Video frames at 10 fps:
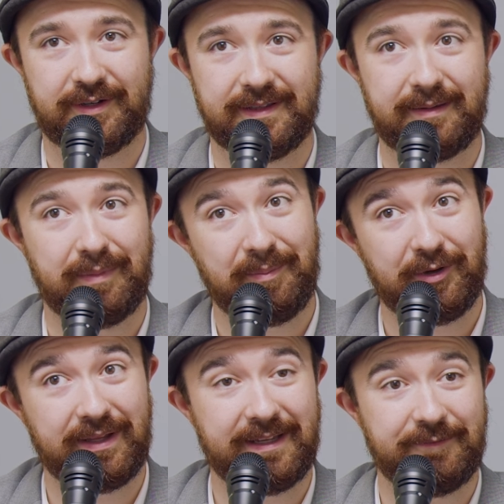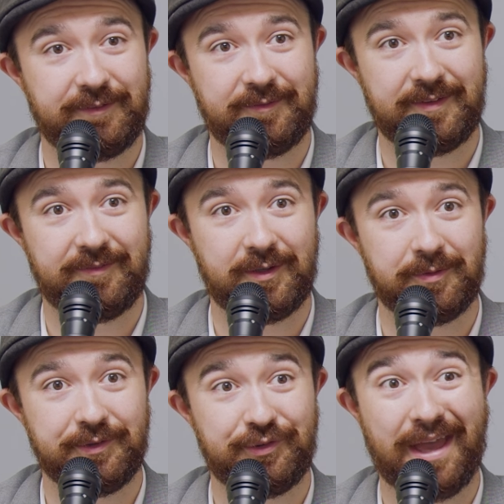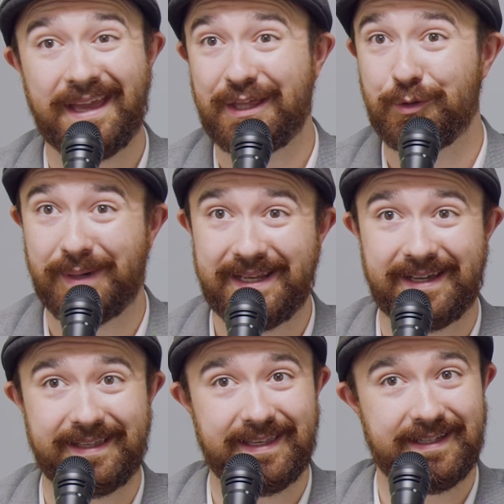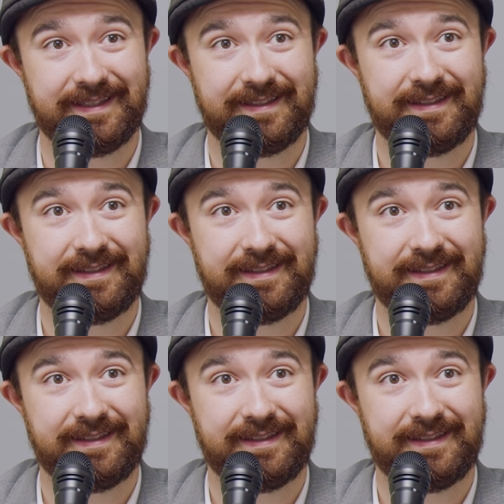are like maybe you're getting 50 viewers, you might not get it.